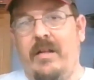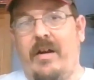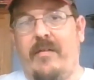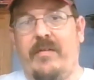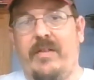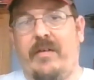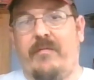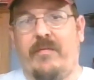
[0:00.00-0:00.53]

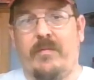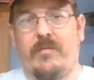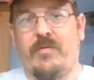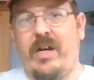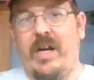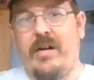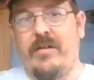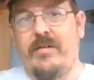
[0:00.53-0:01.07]
everything from
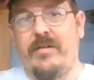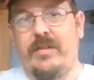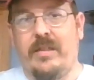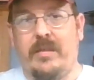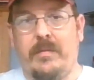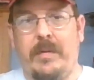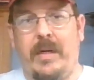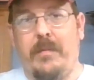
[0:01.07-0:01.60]
trainers to
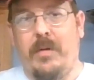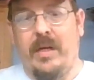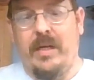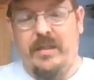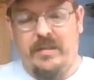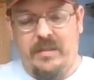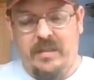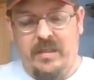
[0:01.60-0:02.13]
speed
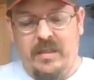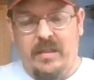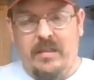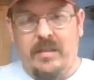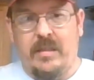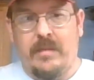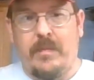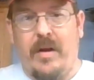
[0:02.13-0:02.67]
planes,
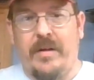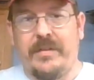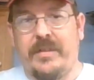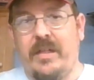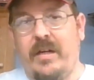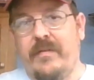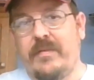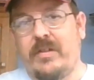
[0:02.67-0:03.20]
small
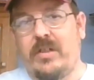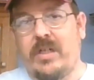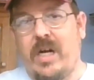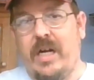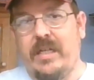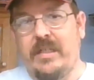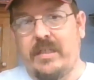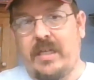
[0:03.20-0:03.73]
stuff,
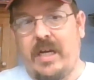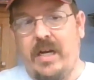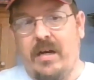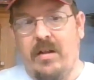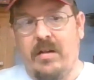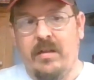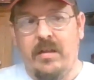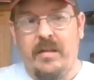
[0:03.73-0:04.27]
giant
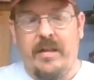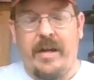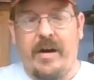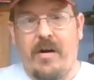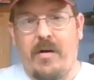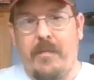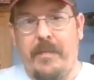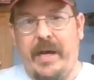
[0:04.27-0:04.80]
scale,
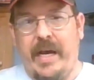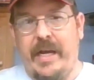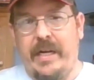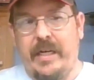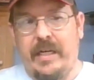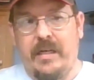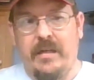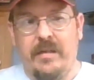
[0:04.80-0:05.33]

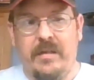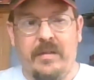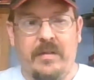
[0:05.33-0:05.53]
aerobatic,